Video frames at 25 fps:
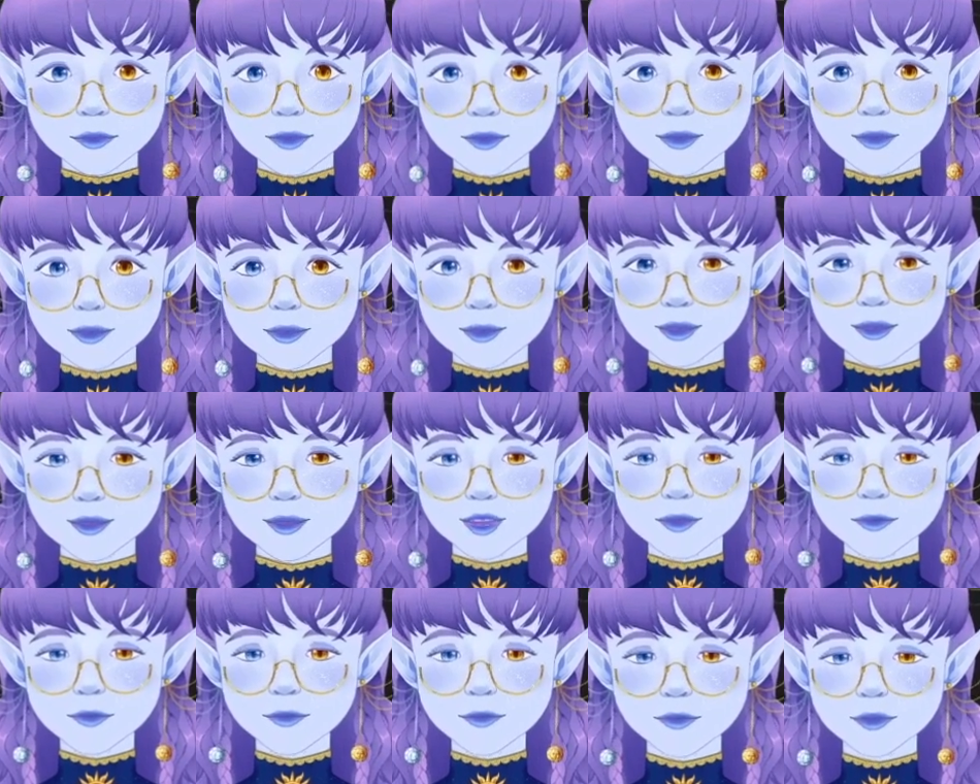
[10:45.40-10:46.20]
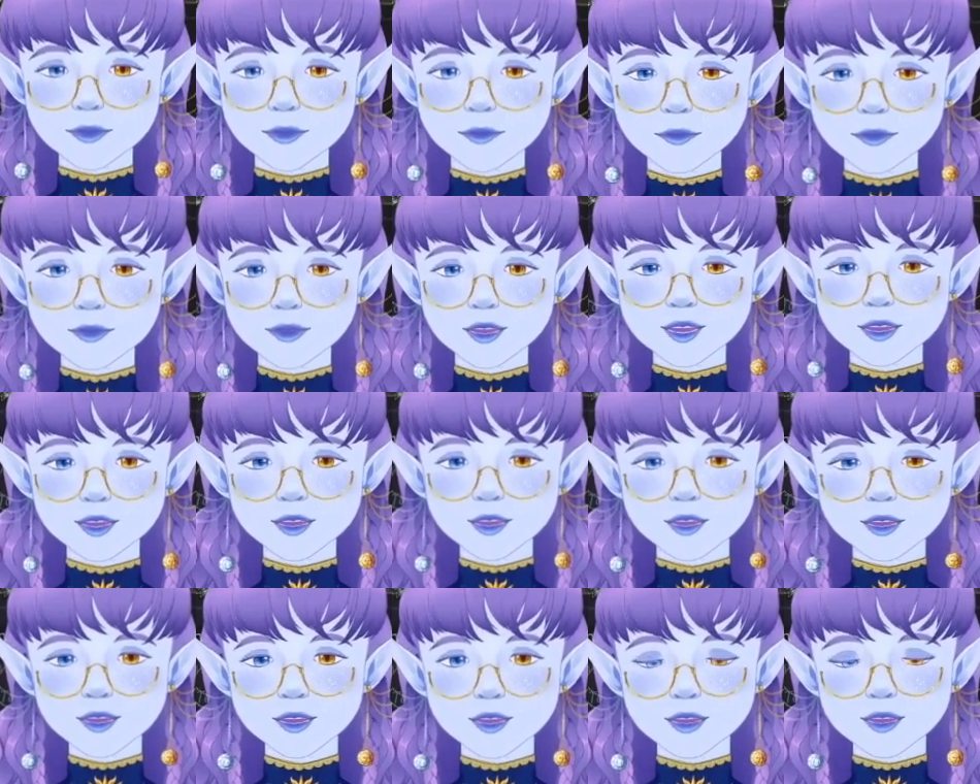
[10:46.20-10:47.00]
there was only
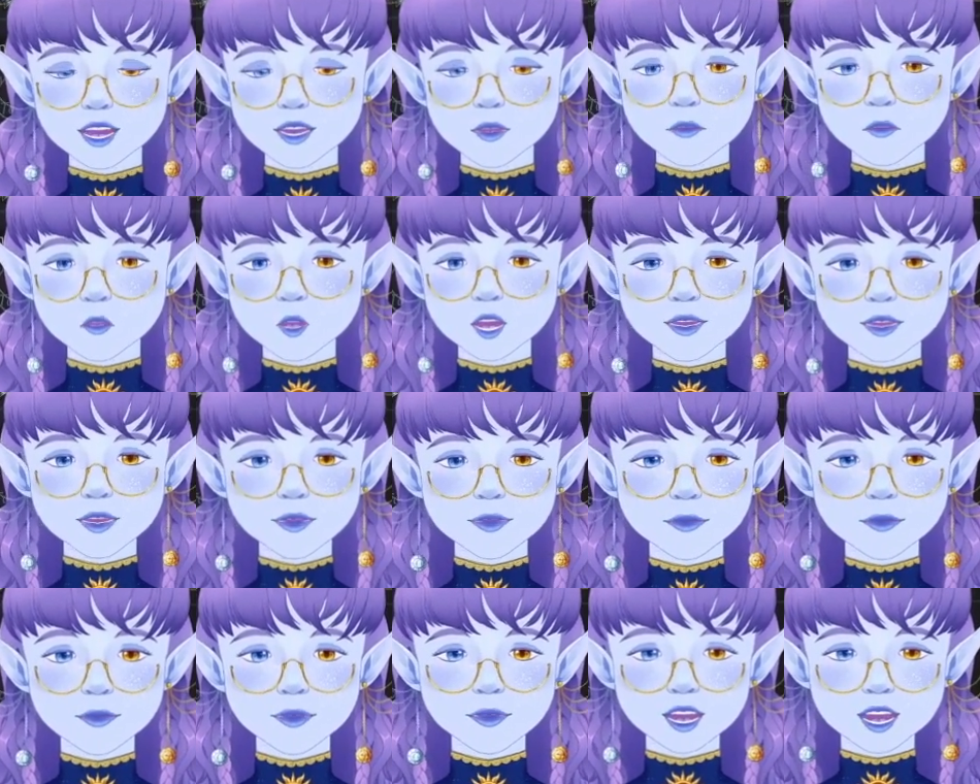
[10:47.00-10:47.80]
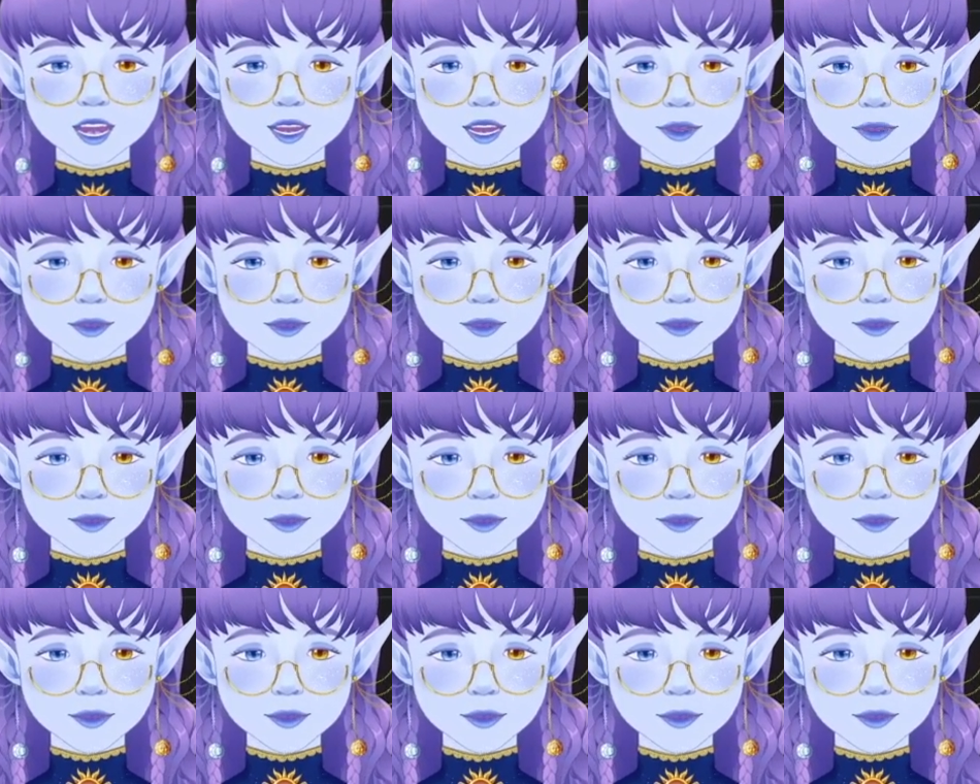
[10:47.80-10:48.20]
like 1 child